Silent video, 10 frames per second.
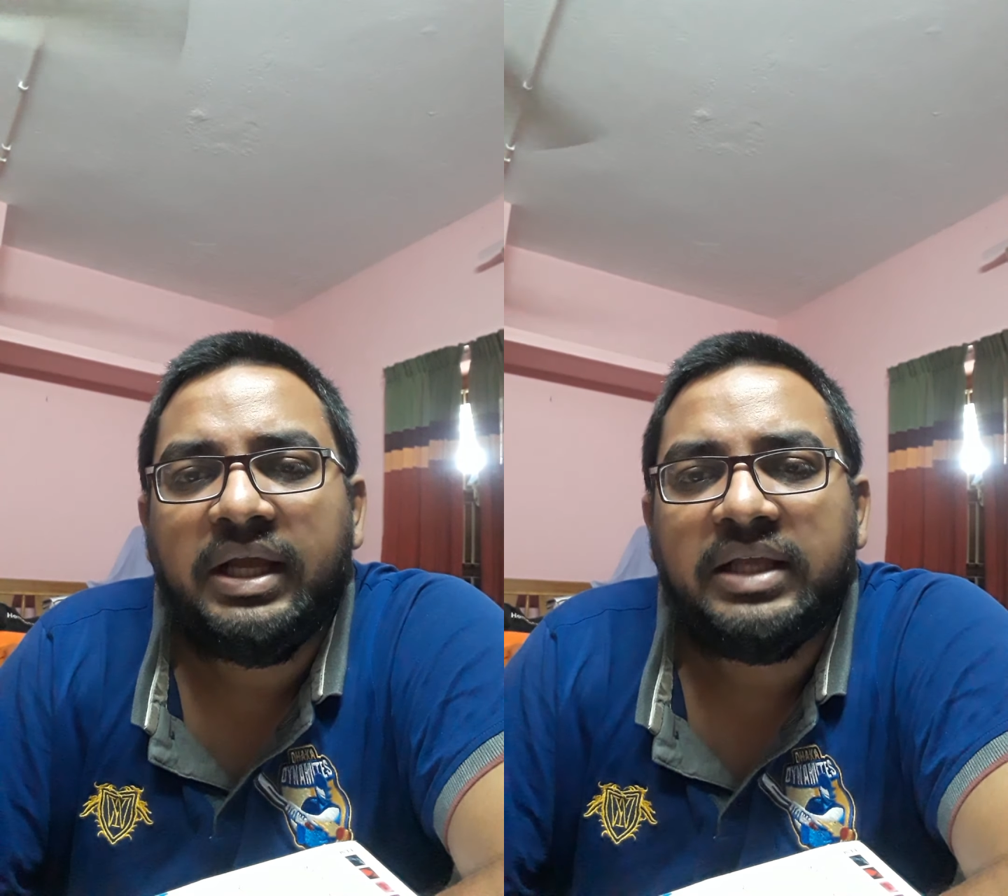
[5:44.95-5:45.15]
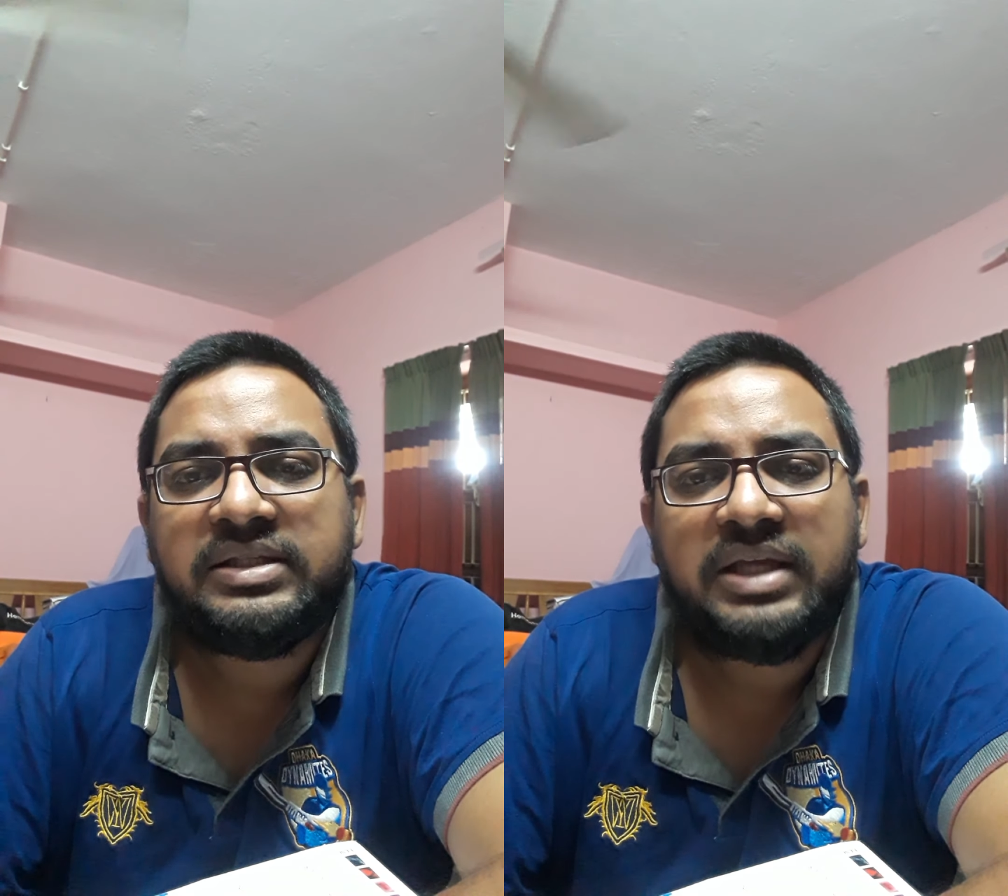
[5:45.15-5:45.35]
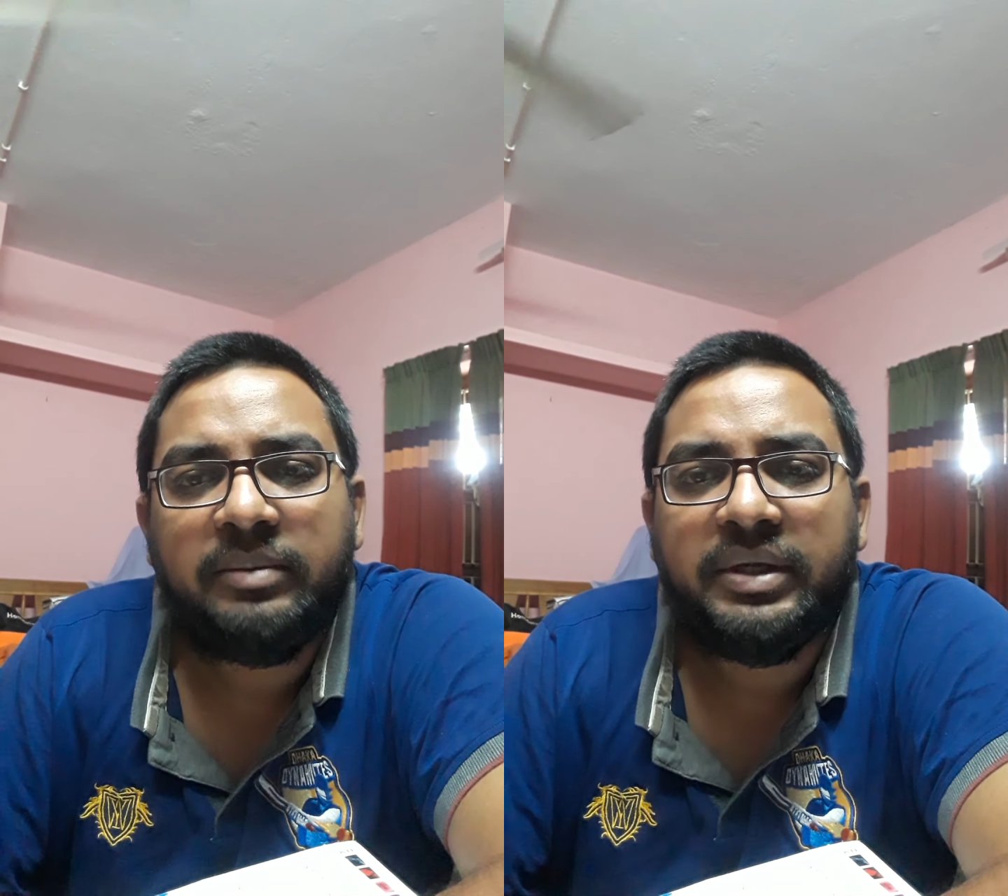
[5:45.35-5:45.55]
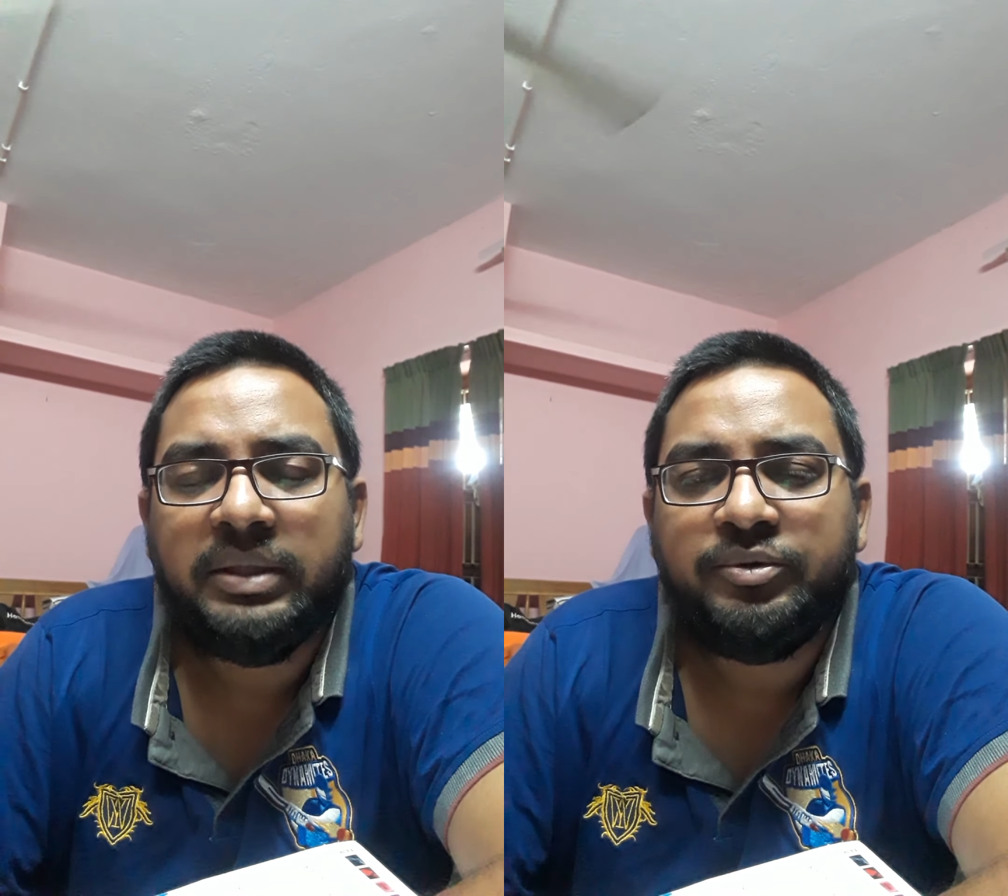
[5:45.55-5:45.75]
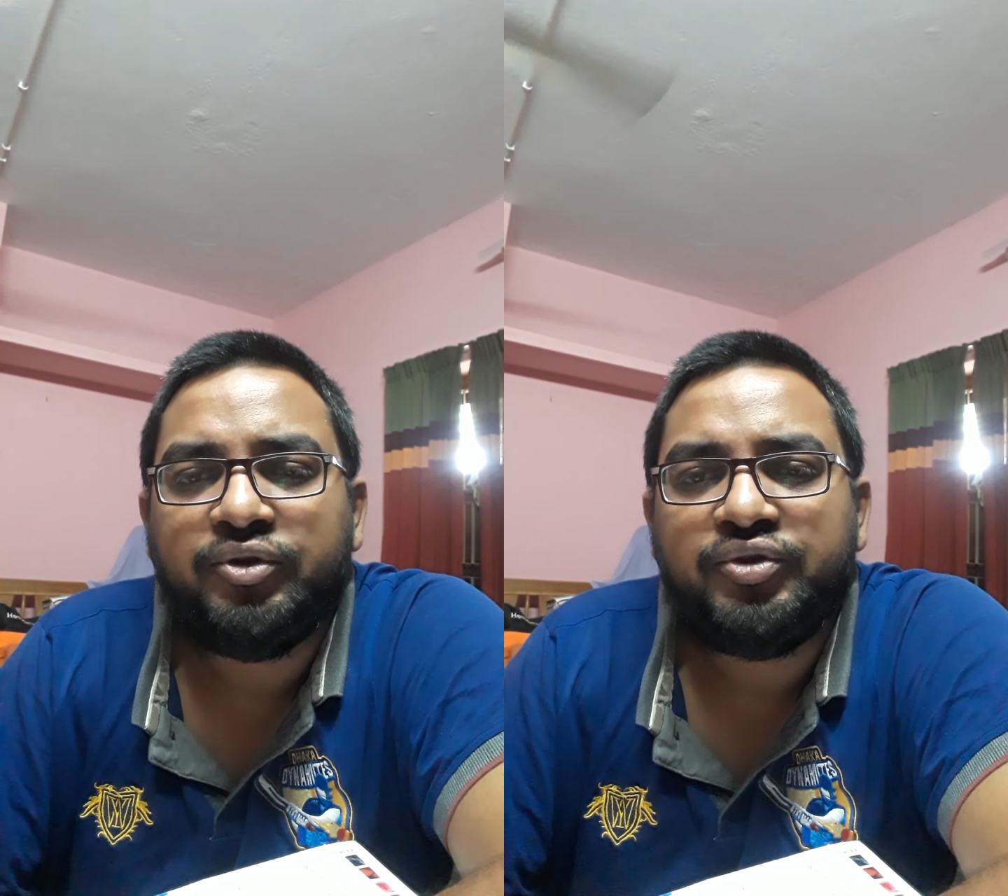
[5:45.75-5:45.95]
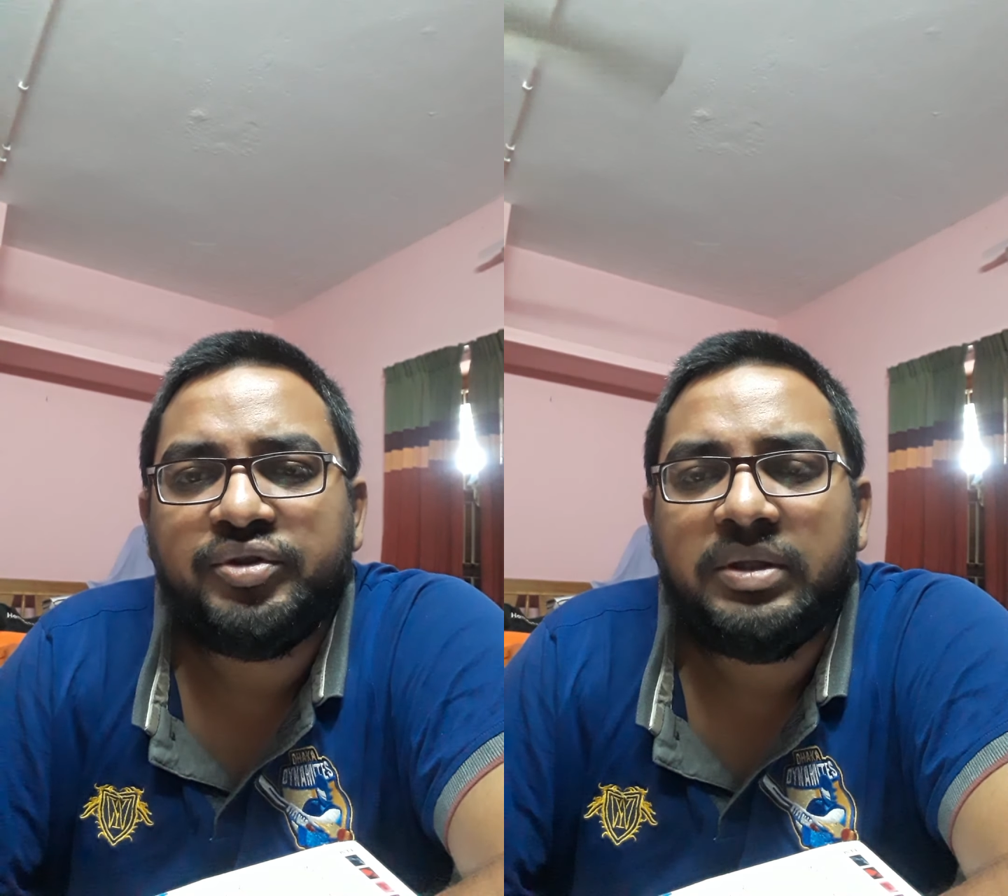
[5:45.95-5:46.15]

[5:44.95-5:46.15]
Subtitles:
enzyme inhibitors,